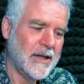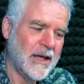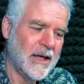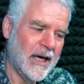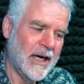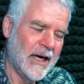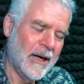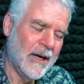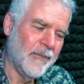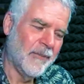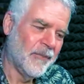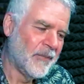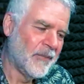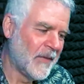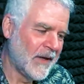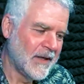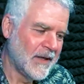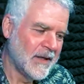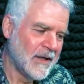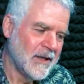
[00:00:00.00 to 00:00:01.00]
um,
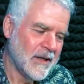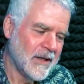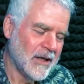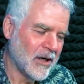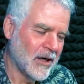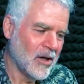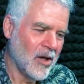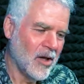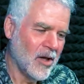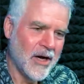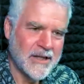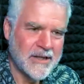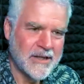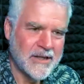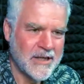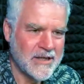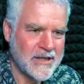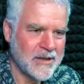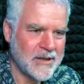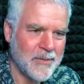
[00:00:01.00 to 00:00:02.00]
you know, client
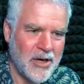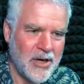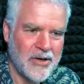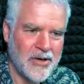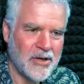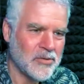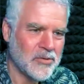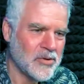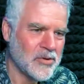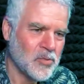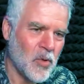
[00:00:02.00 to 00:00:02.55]
testimonials.